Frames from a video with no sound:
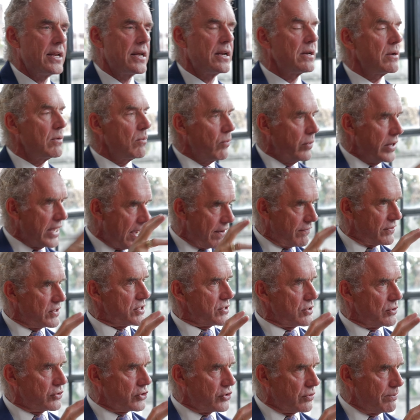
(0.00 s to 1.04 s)
And we have a
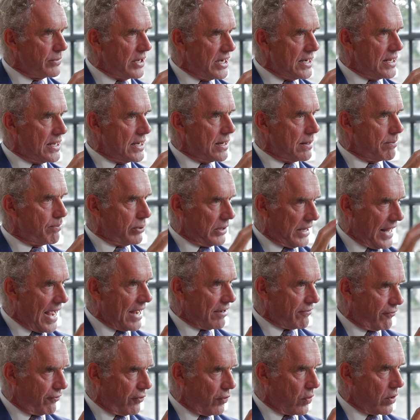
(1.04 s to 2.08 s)
social media
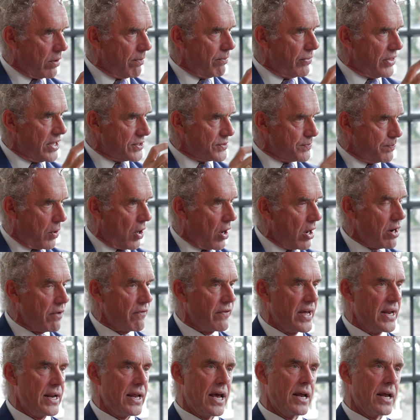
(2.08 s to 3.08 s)
platform that's part of it.